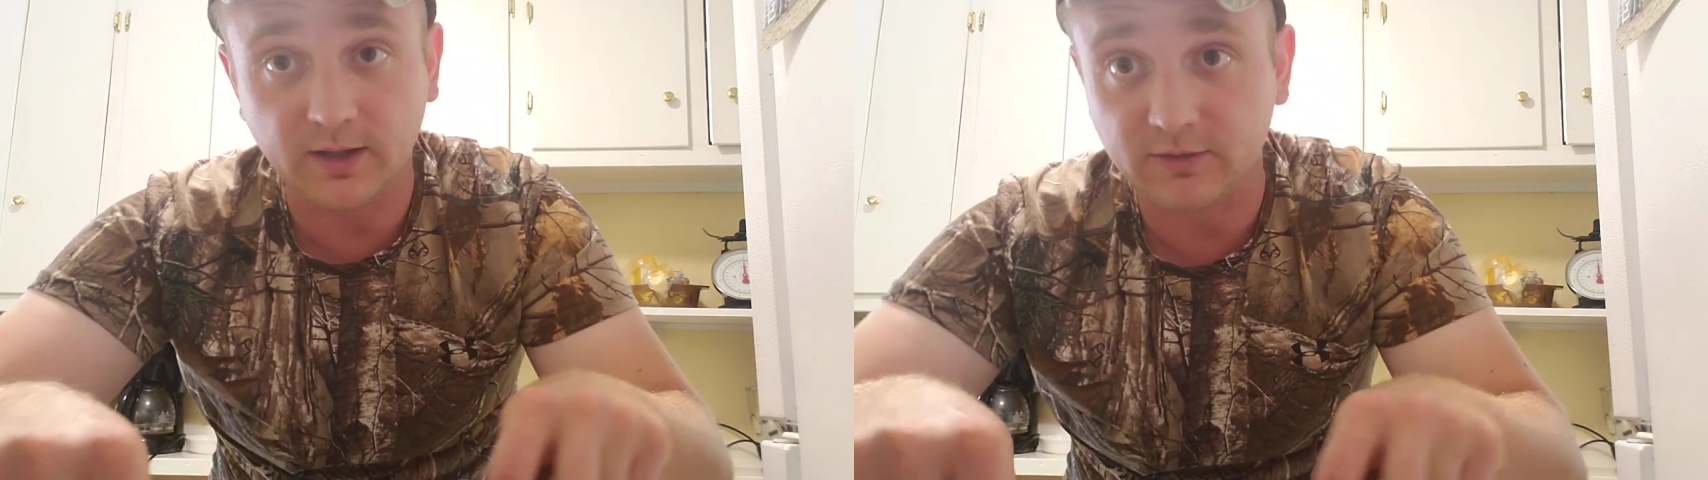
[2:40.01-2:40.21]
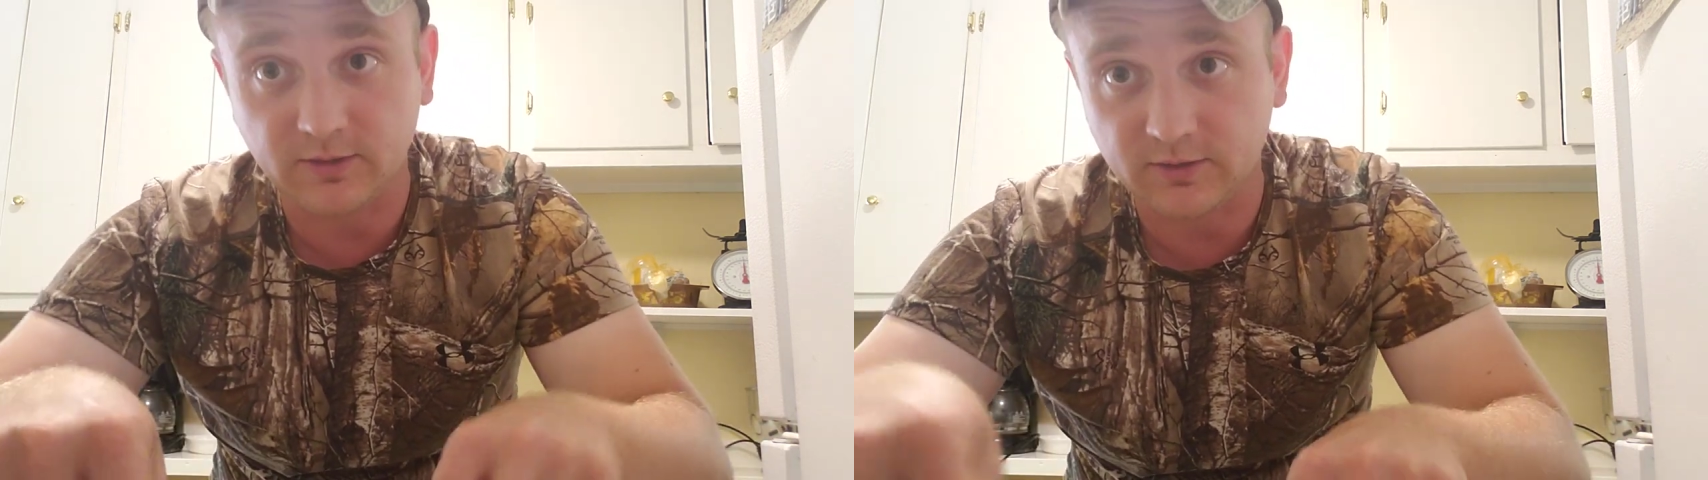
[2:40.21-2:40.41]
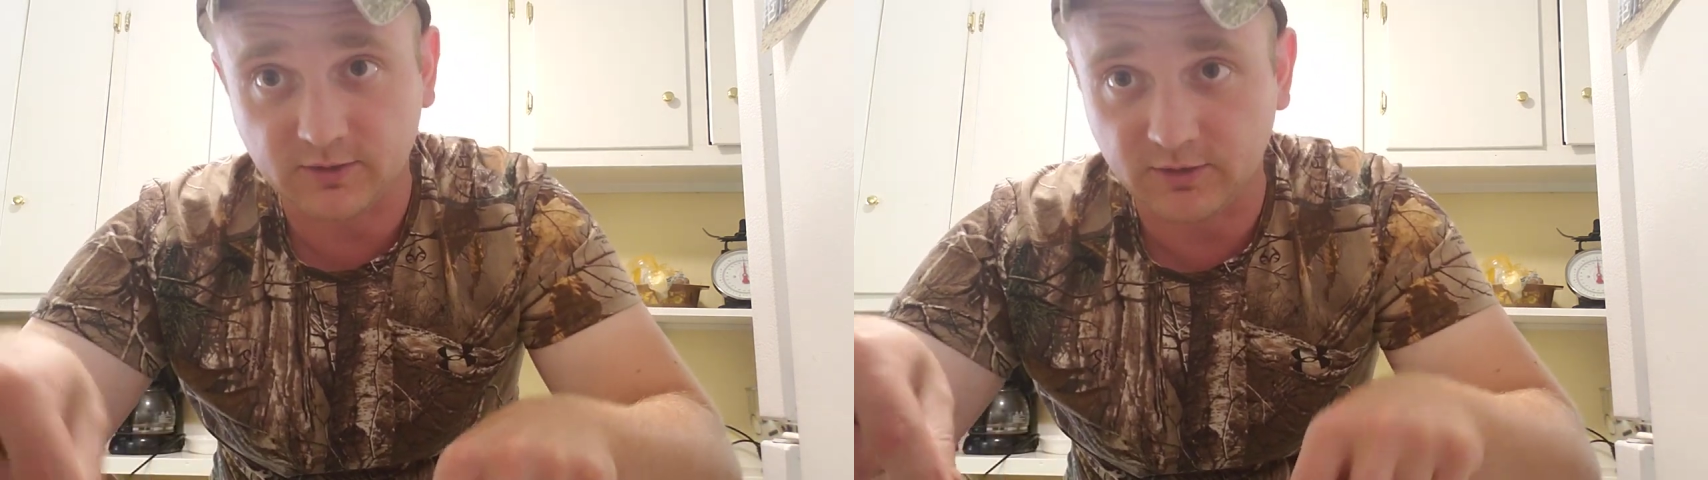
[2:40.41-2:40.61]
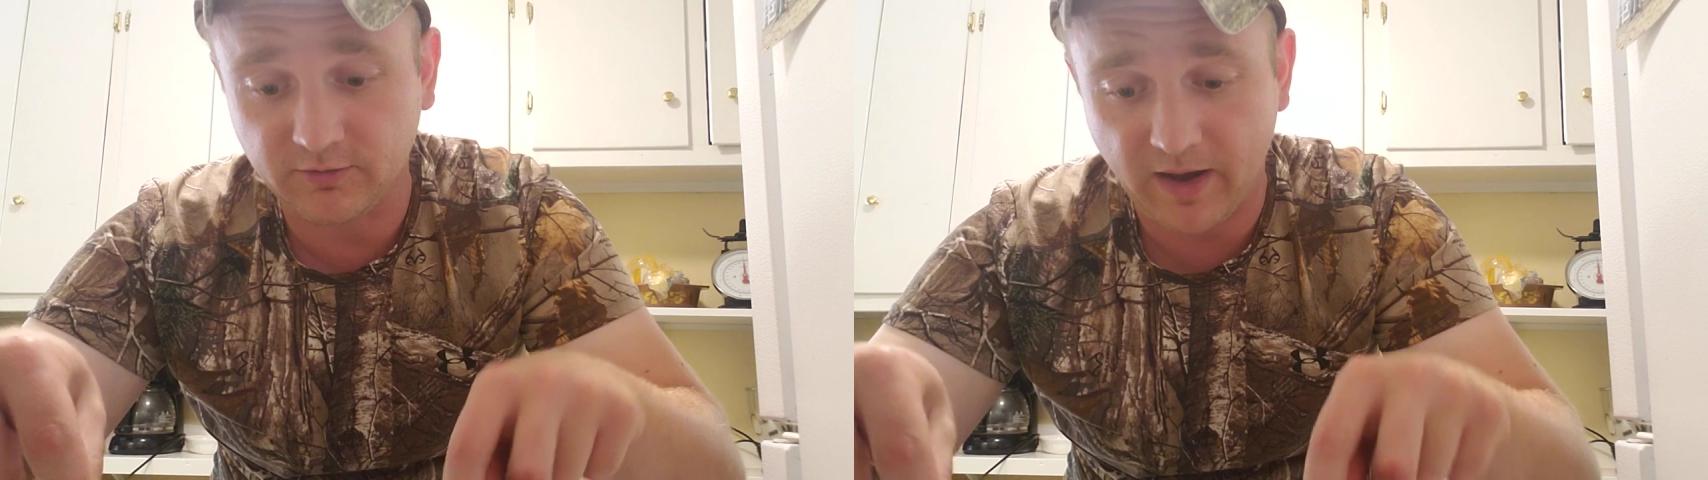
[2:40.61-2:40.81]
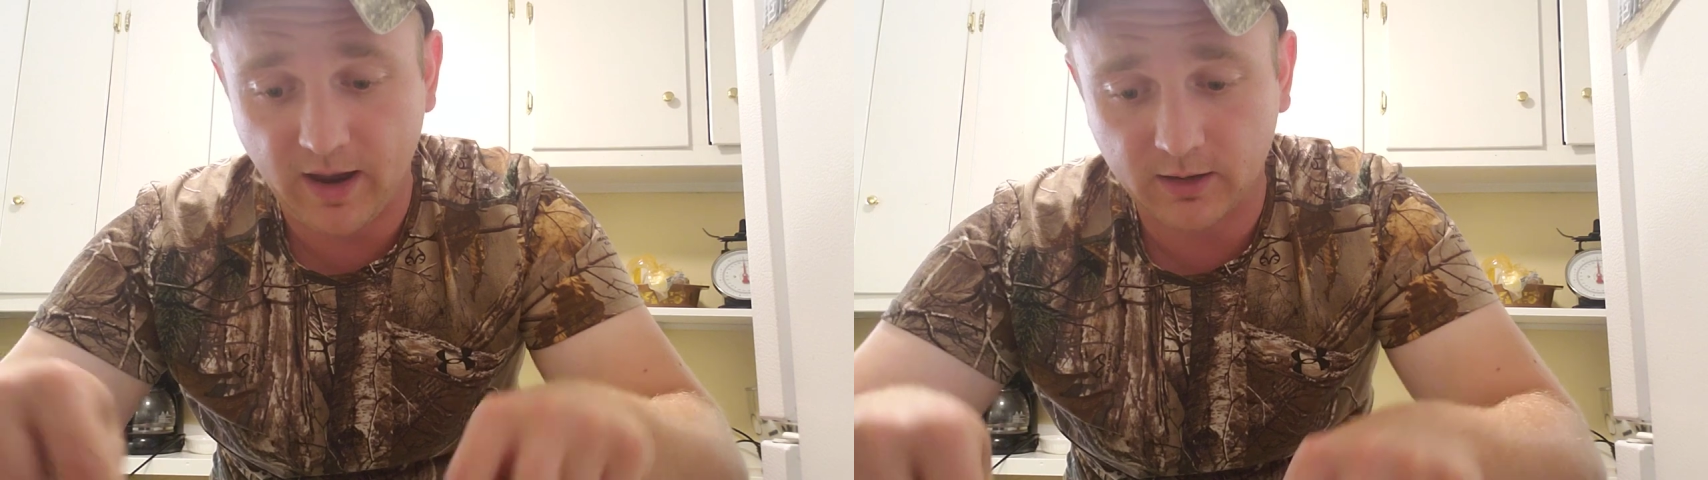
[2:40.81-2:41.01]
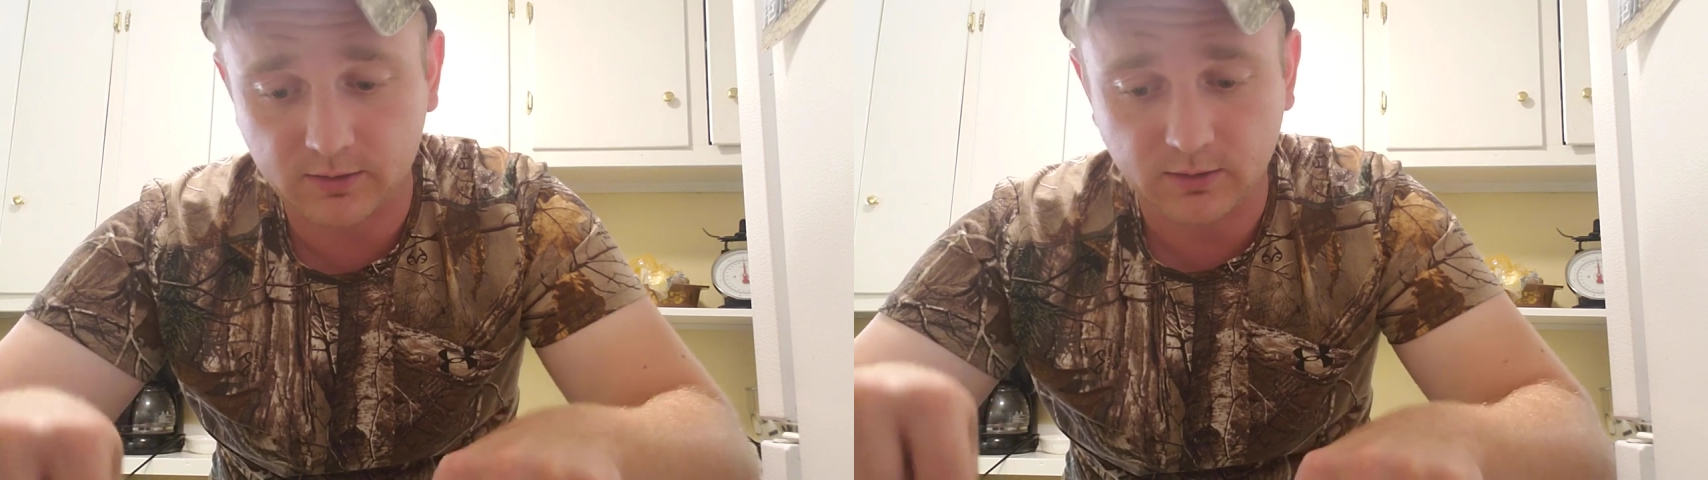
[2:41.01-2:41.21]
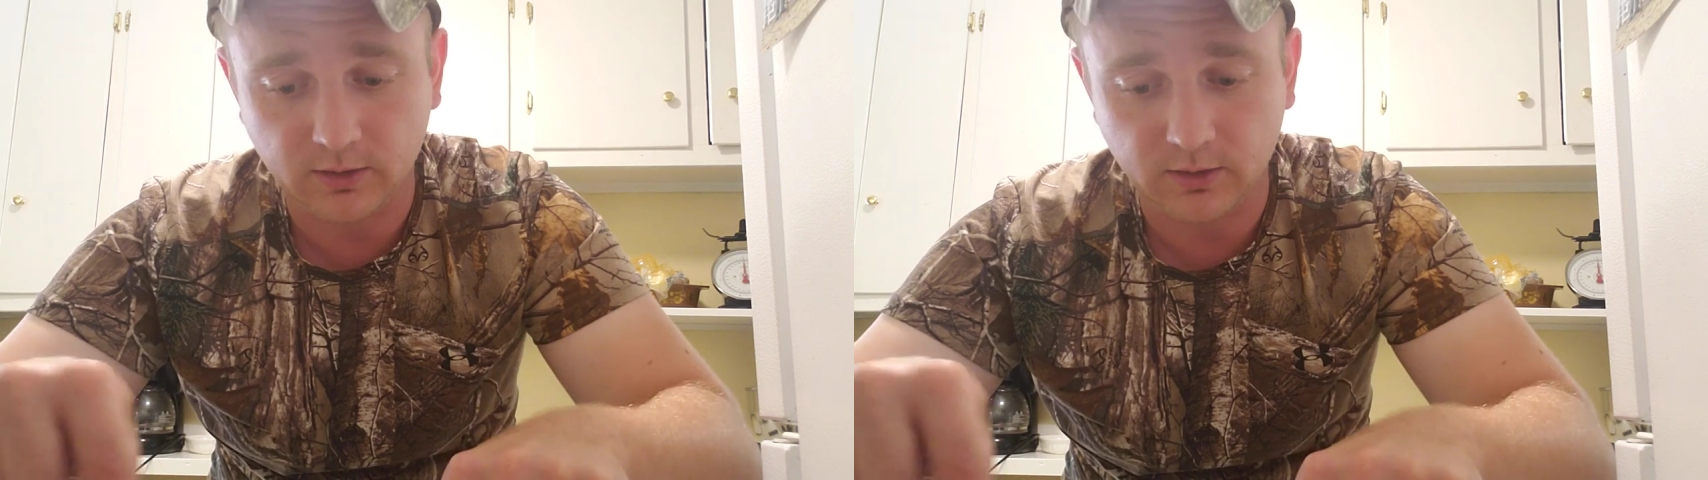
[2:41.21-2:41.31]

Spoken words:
it's just fat